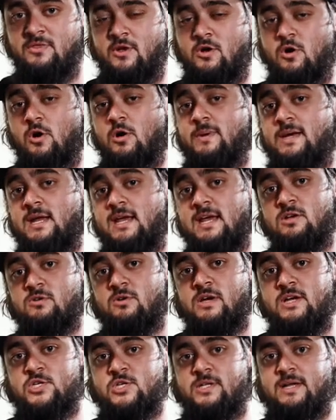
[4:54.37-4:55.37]
The Garmin
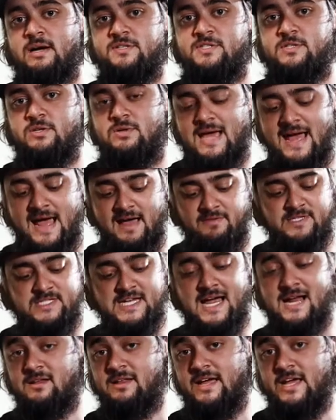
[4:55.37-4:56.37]
InReach allows you to have
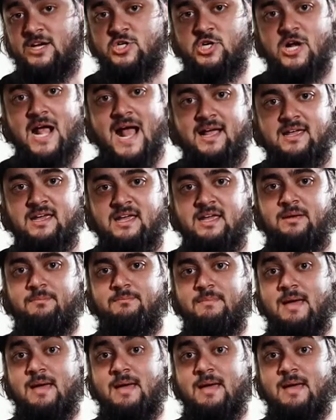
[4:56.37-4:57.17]
satellite tracking,